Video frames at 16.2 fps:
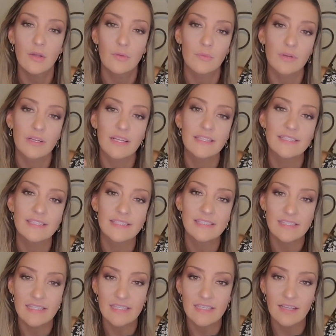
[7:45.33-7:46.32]
We're going to
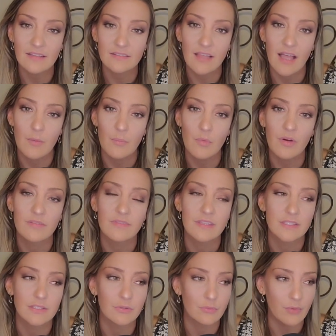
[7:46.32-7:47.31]
see a lot more of
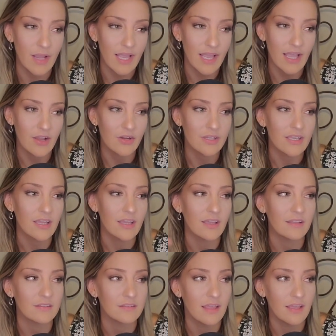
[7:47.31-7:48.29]
this gray
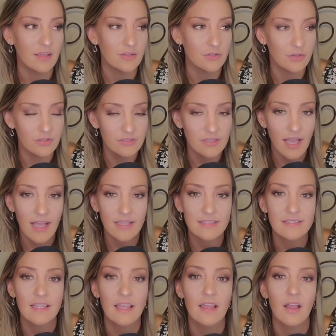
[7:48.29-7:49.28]
area, that good
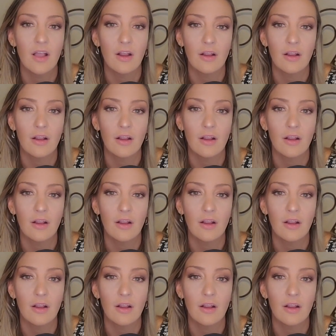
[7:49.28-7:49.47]
guys that